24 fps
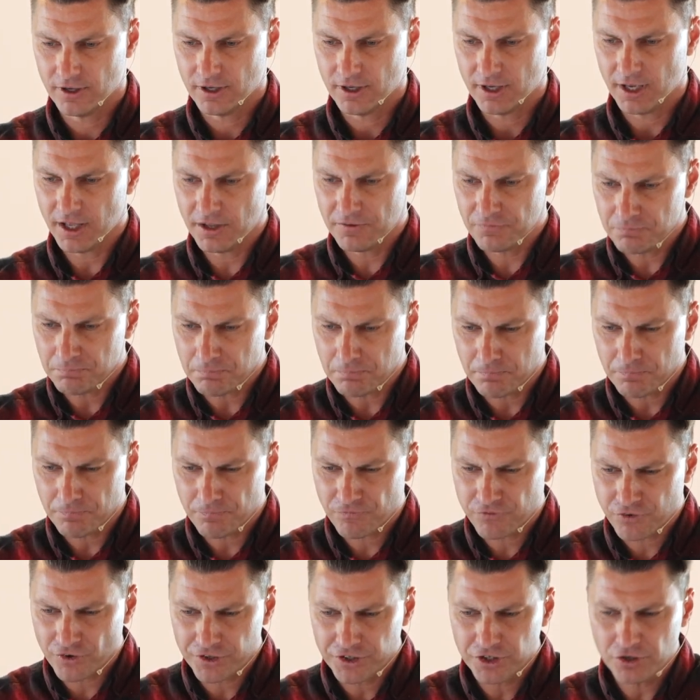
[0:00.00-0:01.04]
And
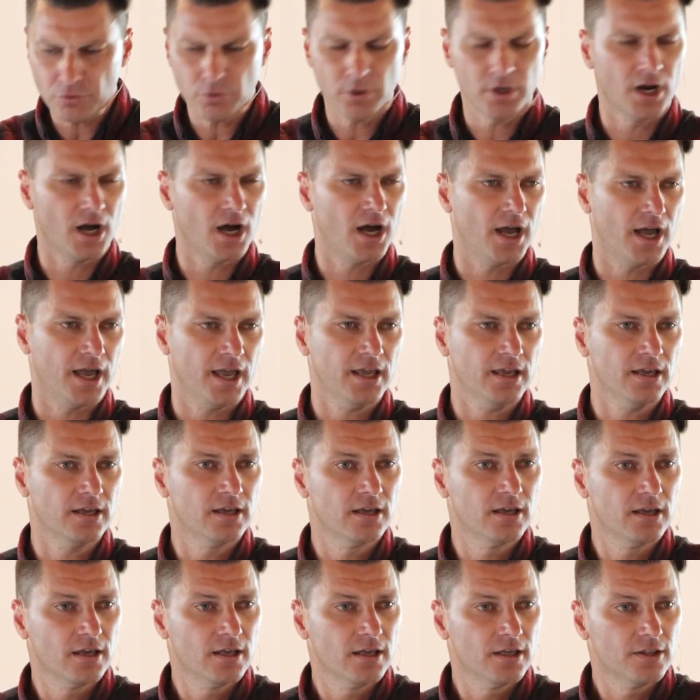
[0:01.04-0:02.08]
for you and I,
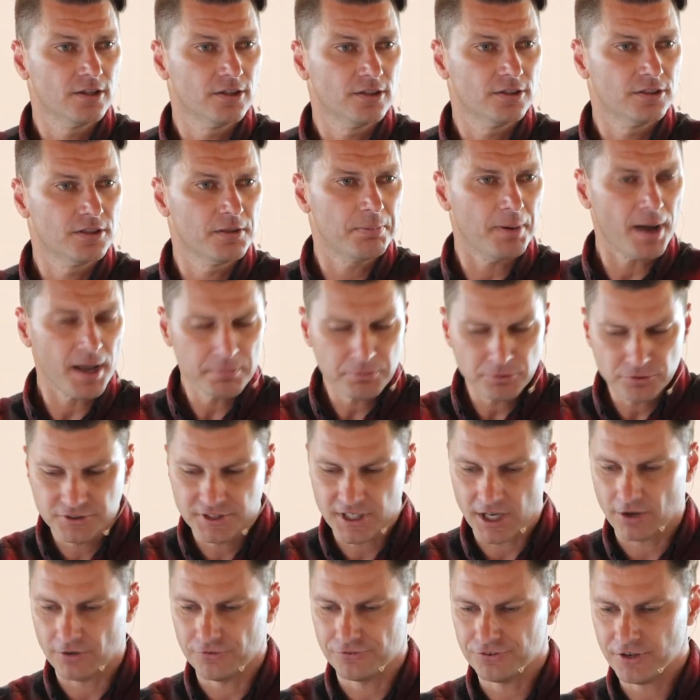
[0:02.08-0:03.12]
the Bible
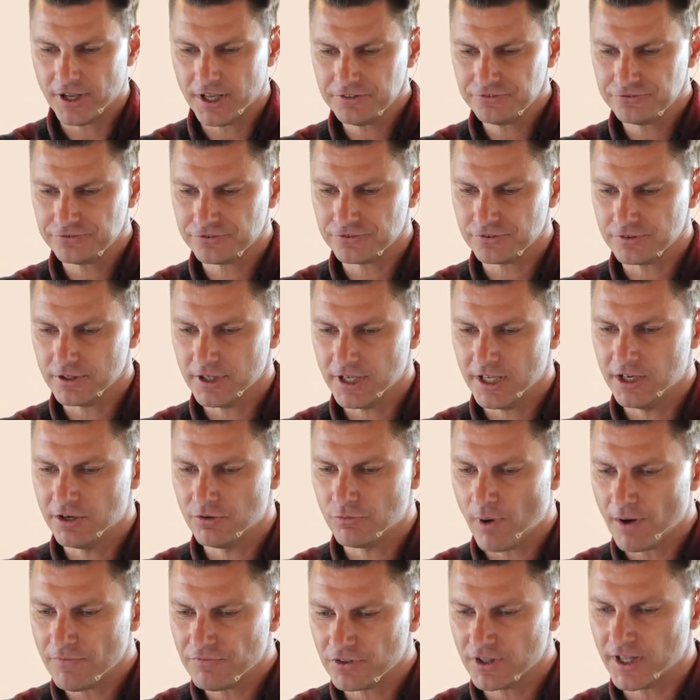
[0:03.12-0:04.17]
tells us in
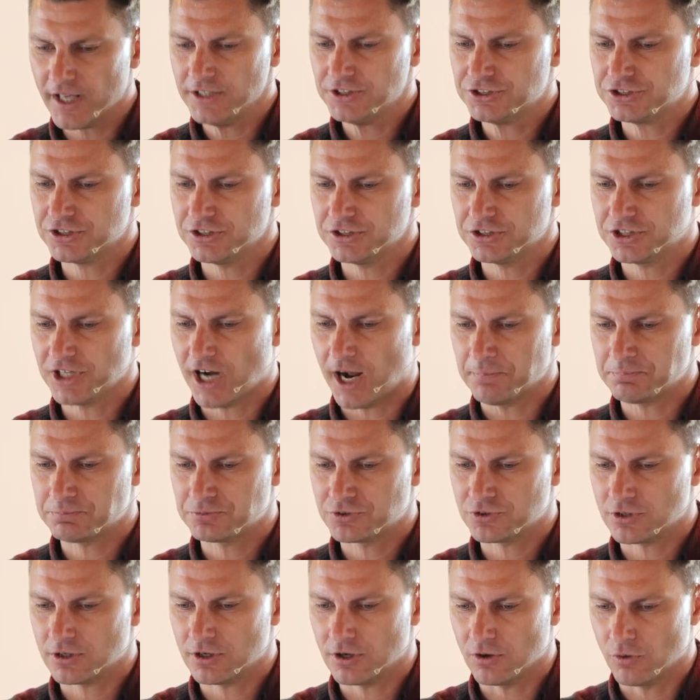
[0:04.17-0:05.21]
Revelation
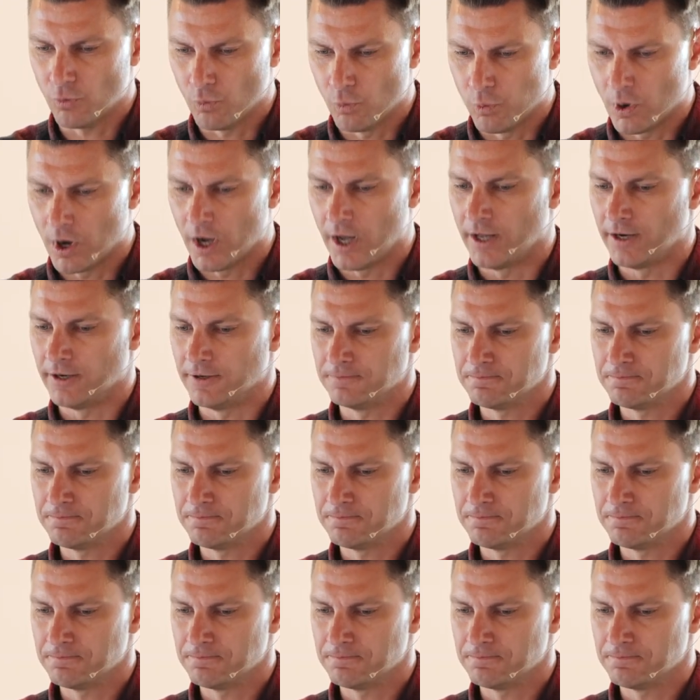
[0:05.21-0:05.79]
chapter 1